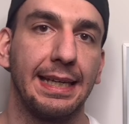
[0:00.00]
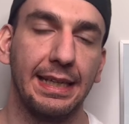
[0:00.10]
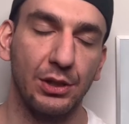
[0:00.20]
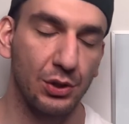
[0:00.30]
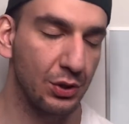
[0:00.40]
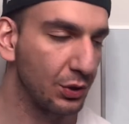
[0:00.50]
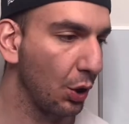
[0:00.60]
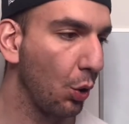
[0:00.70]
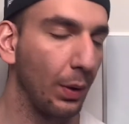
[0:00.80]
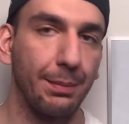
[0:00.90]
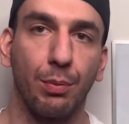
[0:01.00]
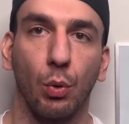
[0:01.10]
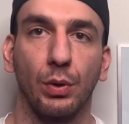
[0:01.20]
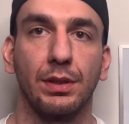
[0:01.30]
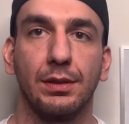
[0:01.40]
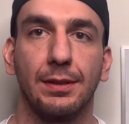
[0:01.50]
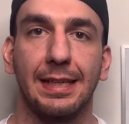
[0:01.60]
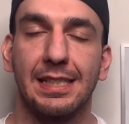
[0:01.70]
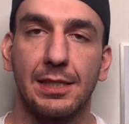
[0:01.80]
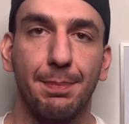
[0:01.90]
is so important,
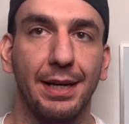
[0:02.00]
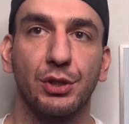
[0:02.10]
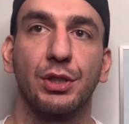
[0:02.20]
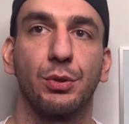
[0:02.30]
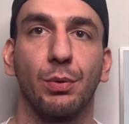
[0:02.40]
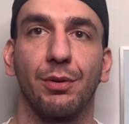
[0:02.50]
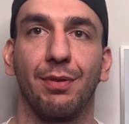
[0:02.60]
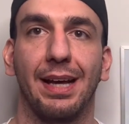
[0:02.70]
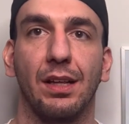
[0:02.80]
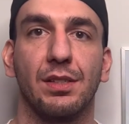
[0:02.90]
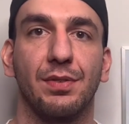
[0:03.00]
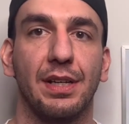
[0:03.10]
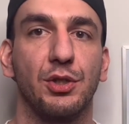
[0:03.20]
especially throughout a fat loss phase.